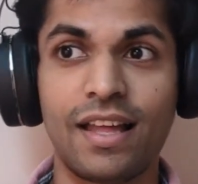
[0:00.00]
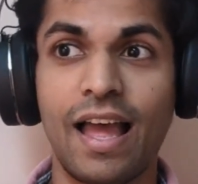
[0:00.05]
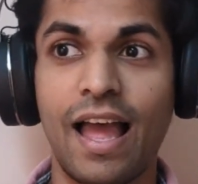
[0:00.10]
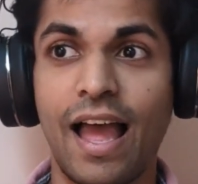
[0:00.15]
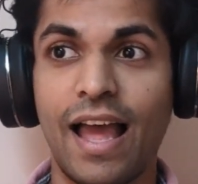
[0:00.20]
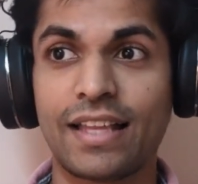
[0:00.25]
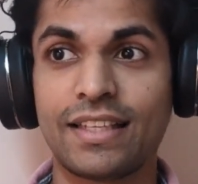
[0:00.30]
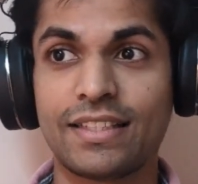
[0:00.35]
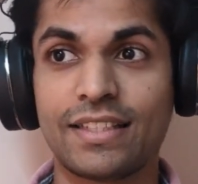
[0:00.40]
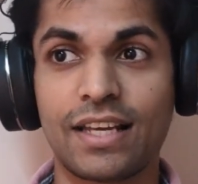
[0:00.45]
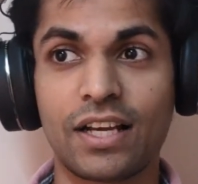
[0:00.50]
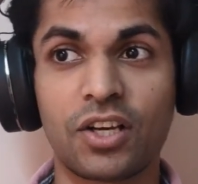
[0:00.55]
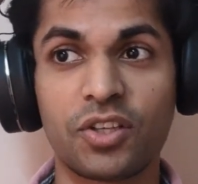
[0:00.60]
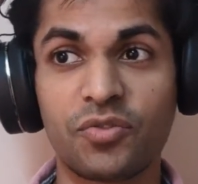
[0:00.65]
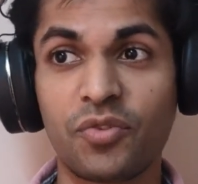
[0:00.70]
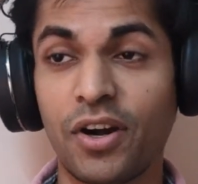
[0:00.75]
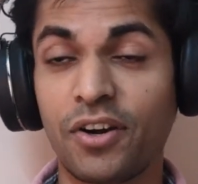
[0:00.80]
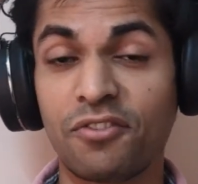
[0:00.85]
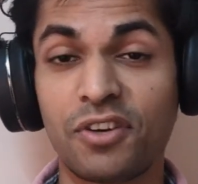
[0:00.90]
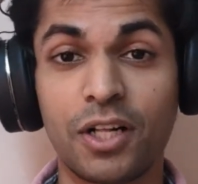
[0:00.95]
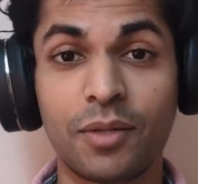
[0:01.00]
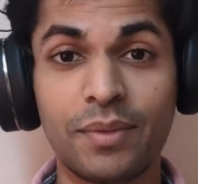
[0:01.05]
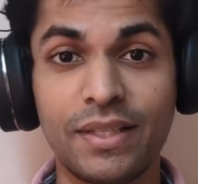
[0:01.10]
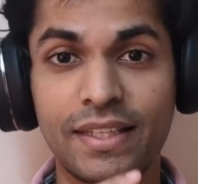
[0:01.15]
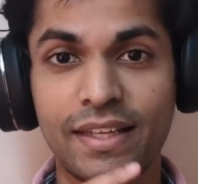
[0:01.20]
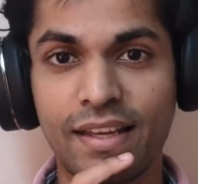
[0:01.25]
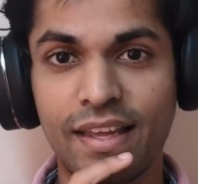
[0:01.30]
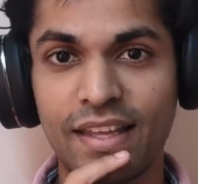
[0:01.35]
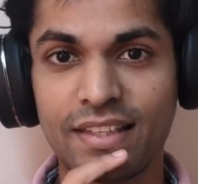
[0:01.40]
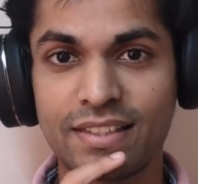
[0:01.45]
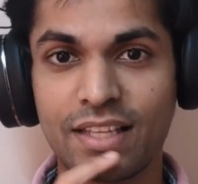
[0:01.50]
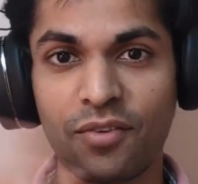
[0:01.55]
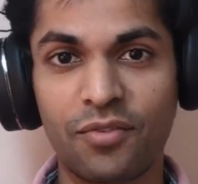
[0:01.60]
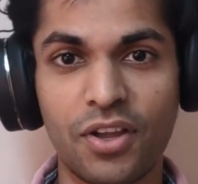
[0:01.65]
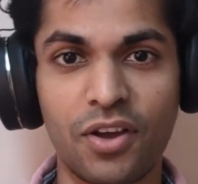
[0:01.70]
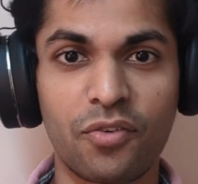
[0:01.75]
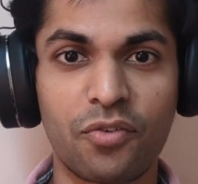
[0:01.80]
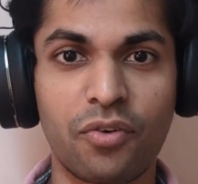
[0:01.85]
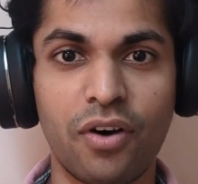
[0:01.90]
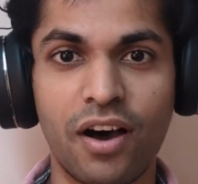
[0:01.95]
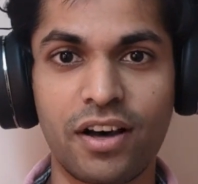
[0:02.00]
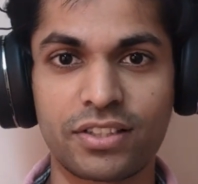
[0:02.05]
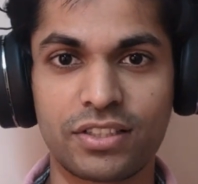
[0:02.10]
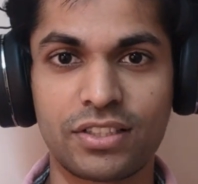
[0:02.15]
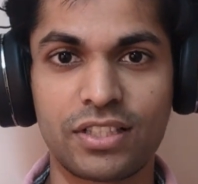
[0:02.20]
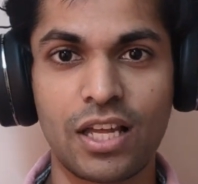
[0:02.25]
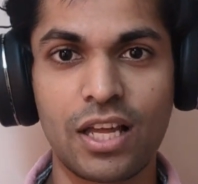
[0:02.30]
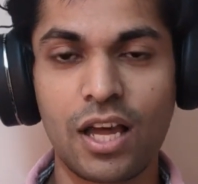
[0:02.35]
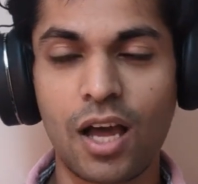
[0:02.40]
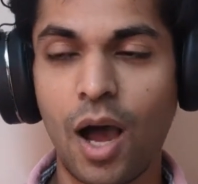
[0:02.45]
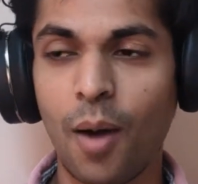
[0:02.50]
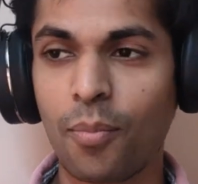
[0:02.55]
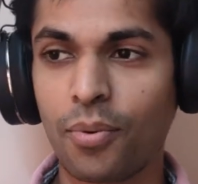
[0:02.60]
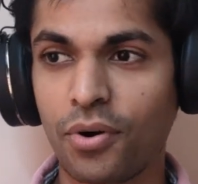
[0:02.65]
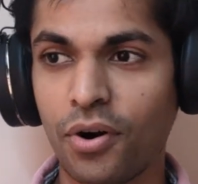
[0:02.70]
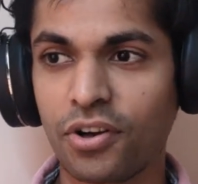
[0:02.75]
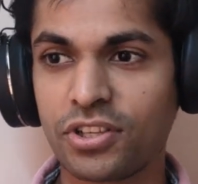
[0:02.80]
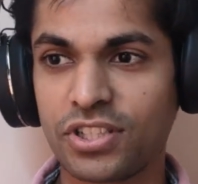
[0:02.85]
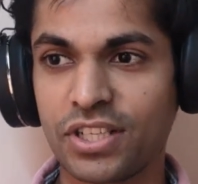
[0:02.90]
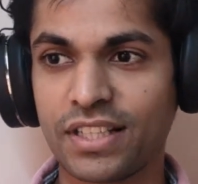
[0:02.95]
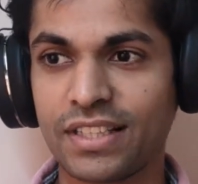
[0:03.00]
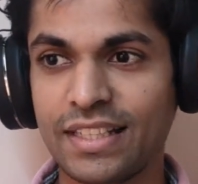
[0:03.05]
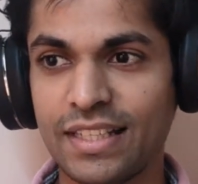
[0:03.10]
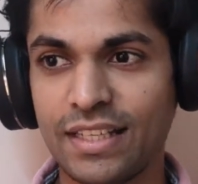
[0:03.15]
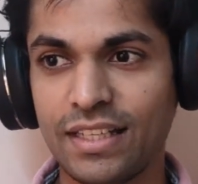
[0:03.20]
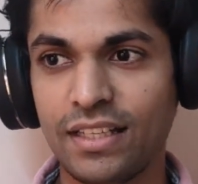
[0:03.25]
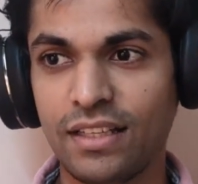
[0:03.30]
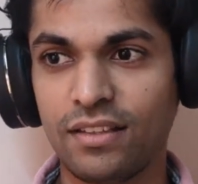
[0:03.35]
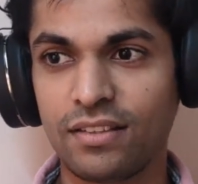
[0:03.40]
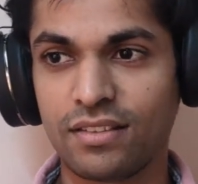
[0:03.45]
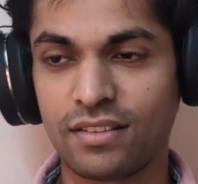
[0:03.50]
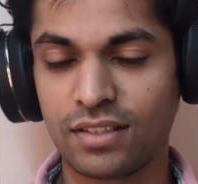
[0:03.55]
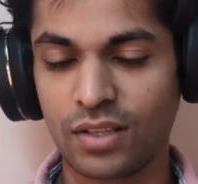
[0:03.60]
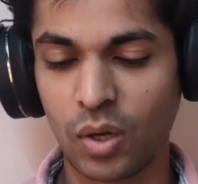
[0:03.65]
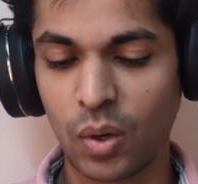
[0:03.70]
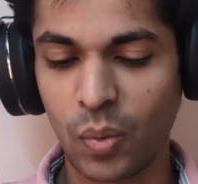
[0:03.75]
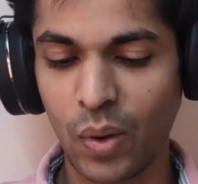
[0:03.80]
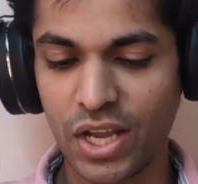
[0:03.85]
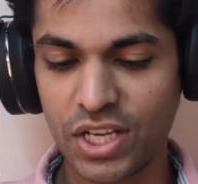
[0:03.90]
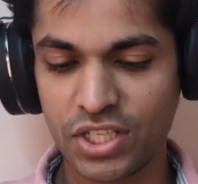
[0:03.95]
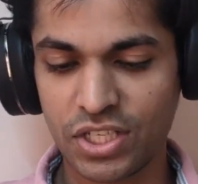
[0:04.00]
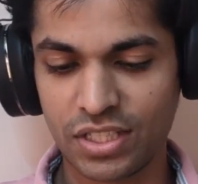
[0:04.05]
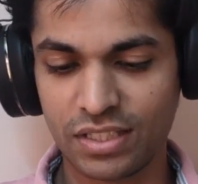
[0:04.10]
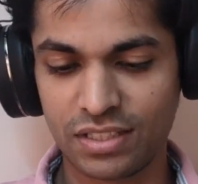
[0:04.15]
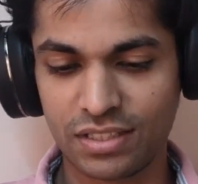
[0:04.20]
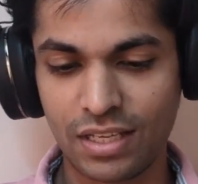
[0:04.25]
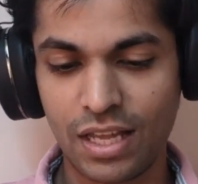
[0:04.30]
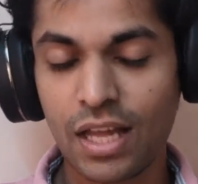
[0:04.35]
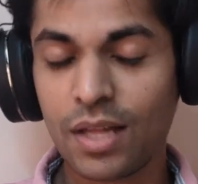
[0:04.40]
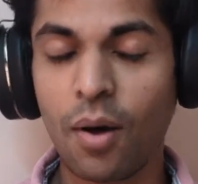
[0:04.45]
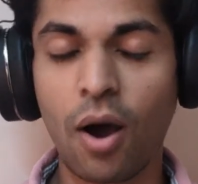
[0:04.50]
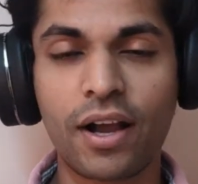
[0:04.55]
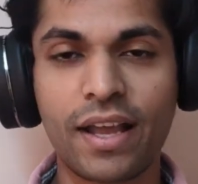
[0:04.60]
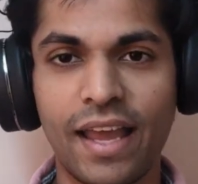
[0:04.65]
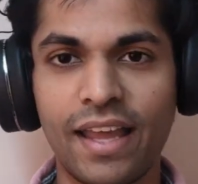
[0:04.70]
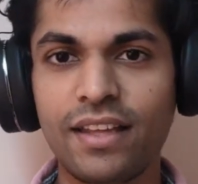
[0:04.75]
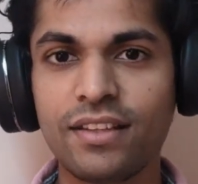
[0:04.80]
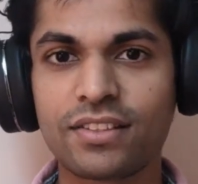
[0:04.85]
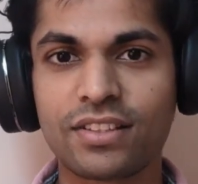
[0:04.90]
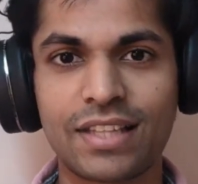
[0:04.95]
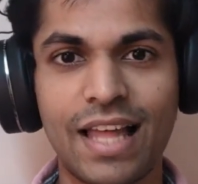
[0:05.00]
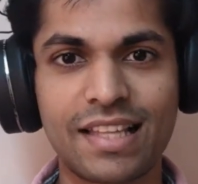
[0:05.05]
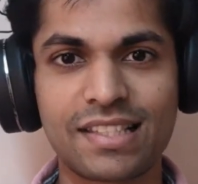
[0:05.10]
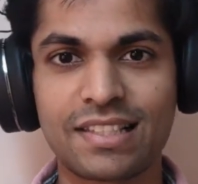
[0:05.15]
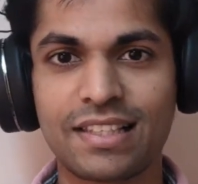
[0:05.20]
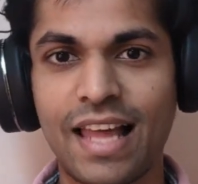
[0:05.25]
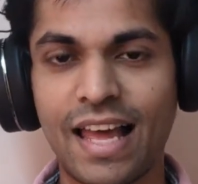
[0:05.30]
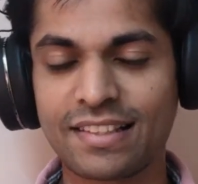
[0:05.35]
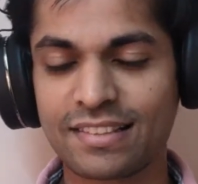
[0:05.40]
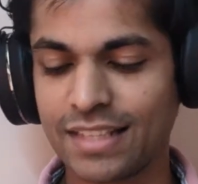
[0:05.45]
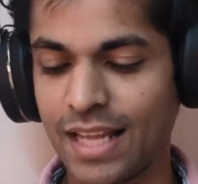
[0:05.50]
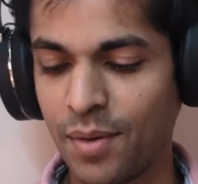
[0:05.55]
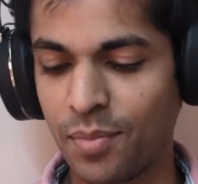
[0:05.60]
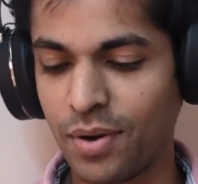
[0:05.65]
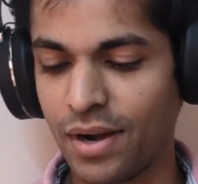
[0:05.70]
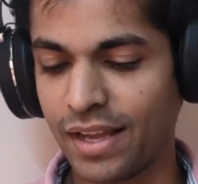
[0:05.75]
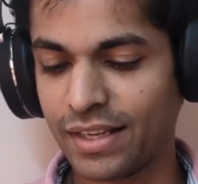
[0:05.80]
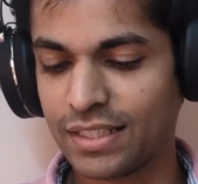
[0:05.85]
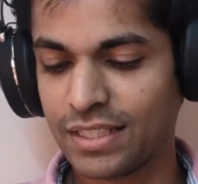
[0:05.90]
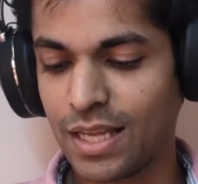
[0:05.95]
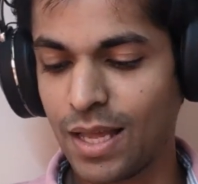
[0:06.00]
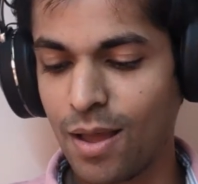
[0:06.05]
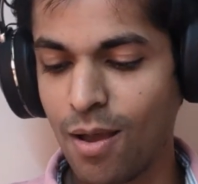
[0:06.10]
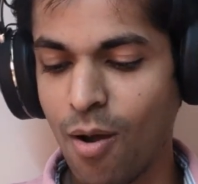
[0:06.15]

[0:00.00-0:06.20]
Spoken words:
And it could very well be the case that we are fast approaching these questions. Okay, so that's the landscape, right?